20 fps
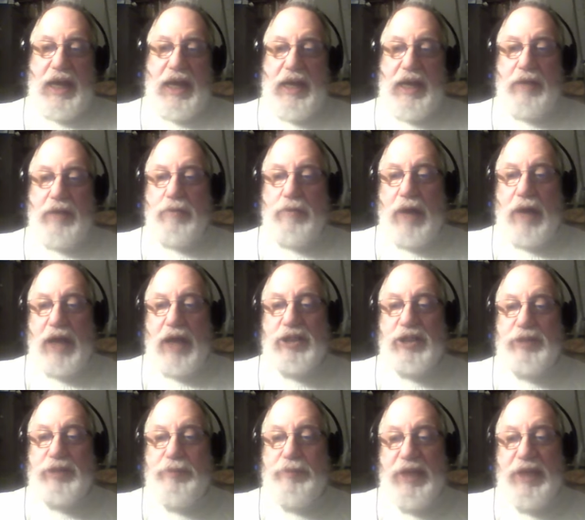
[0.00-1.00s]
Hey,
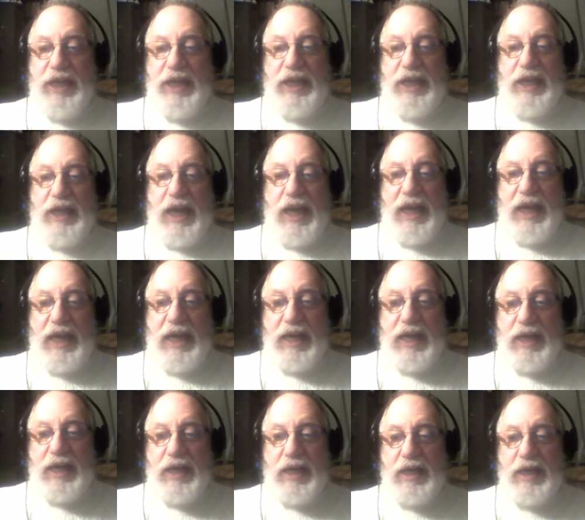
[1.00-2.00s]
Roxby
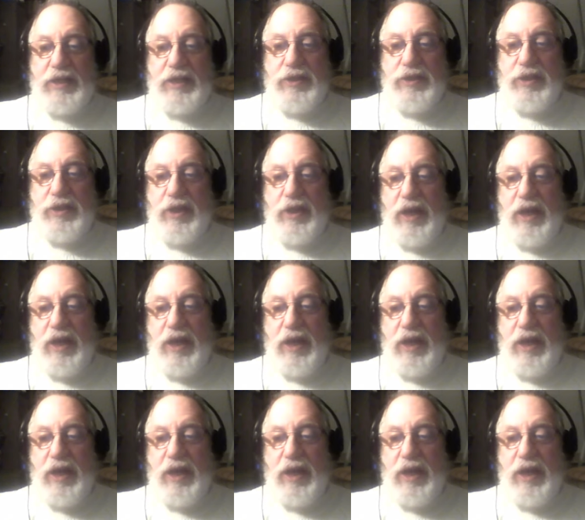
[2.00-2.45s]
and